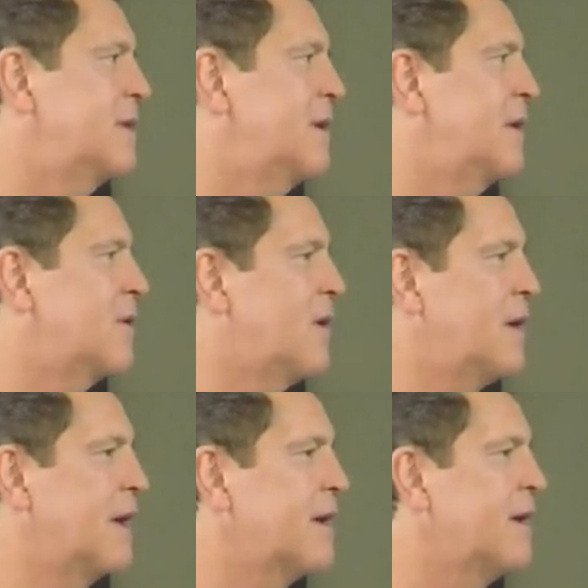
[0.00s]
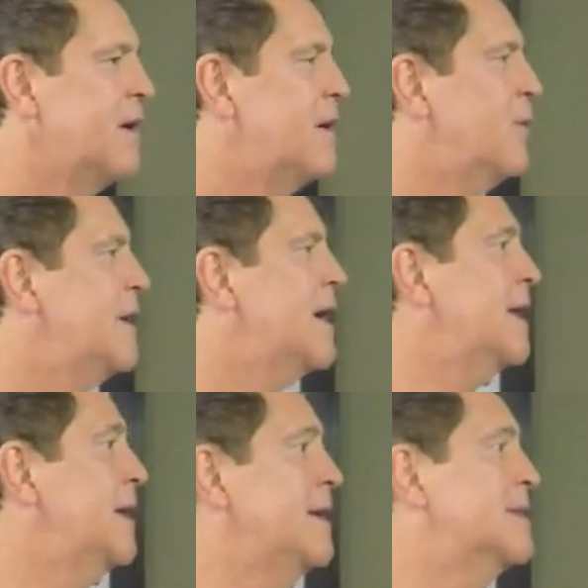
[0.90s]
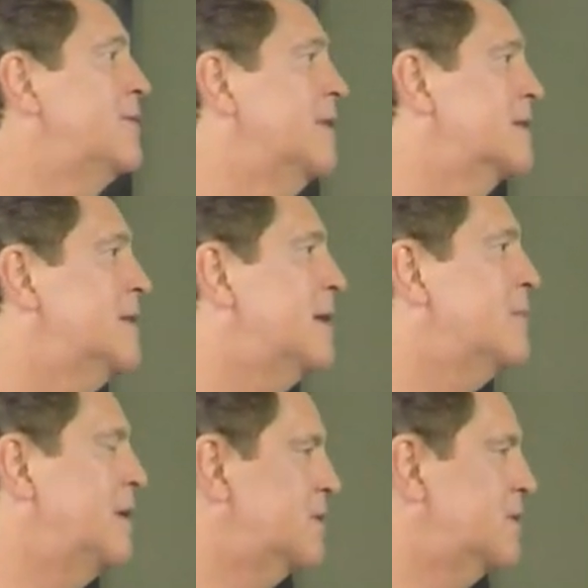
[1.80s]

and they're all like, we got to get Lisa fixed up. You